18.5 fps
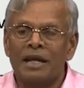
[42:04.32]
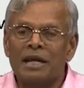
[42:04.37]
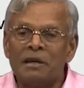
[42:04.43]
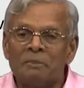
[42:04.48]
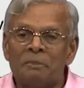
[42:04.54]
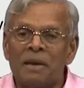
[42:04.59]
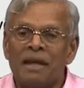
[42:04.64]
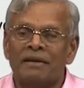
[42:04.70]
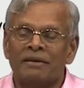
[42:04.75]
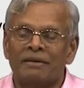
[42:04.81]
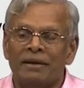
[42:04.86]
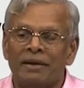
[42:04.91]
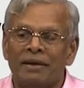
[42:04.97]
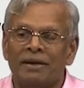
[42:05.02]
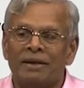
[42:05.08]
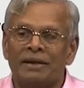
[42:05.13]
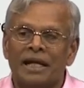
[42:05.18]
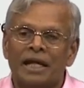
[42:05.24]

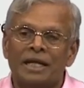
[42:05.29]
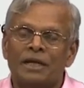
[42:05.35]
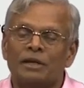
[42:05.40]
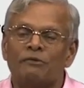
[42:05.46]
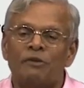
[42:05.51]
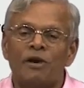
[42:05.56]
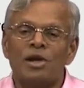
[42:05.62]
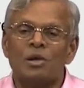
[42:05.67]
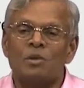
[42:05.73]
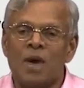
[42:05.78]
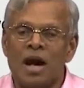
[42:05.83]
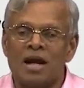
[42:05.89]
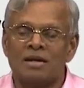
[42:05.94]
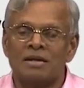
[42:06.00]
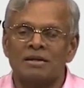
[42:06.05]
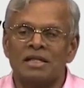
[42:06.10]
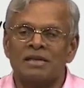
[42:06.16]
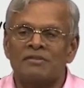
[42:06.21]
independently in
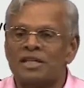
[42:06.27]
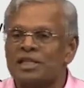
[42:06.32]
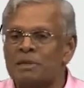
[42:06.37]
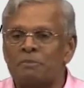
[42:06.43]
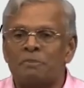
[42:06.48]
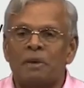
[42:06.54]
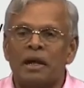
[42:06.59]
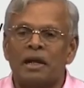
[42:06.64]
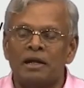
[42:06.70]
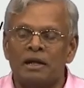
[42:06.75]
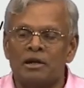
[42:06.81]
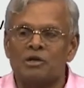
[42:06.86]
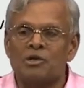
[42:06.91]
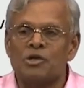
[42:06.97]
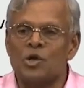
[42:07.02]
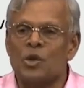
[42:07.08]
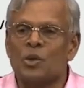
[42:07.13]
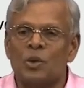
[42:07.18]
1941, they were
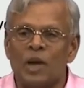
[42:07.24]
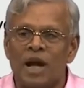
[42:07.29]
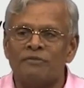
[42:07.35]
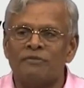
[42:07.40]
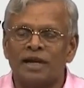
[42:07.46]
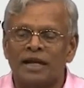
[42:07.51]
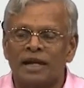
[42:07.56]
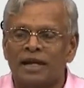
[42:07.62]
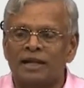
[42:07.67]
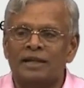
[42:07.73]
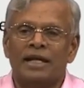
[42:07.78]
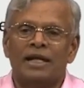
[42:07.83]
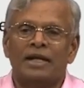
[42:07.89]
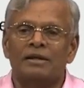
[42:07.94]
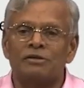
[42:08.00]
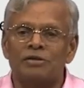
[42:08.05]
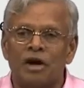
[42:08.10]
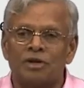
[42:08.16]
separated geographically, they
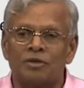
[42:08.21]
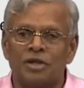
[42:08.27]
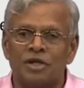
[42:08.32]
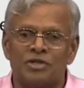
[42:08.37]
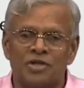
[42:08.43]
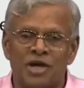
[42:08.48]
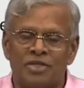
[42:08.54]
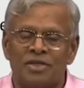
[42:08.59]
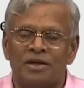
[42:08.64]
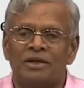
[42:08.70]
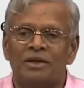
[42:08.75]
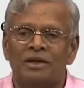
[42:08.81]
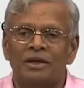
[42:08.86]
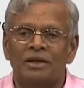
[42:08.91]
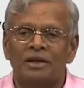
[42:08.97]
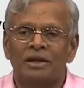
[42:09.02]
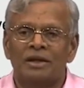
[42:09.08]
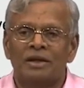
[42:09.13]
did not talk to each other,
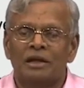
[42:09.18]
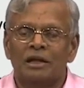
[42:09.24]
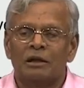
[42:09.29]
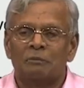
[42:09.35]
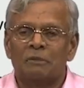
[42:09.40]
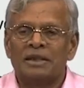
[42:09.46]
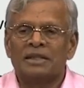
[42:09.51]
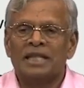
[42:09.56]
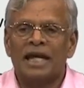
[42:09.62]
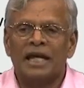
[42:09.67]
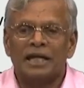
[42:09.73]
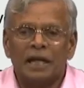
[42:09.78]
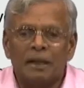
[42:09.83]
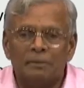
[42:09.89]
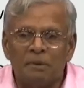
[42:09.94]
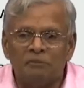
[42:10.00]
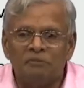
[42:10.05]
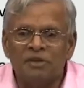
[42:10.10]
but they had
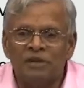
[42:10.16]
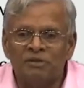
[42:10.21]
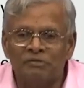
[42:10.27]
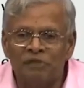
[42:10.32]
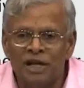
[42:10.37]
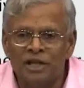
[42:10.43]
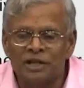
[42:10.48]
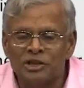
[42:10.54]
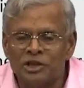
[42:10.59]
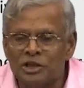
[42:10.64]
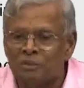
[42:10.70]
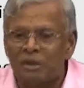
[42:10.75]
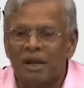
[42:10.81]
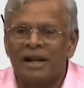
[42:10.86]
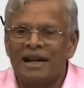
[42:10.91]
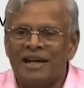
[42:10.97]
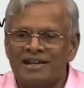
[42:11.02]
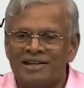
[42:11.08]
come up with very
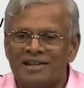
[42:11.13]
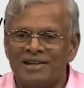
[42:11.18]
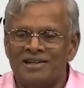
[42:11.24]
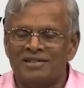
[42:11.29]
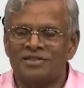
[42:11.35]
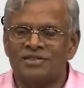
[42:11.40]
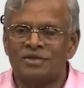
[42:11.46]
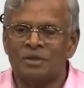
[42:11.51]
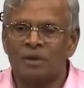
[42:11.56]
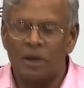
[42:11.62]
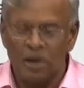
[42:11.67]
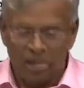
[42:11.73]
similar ideas.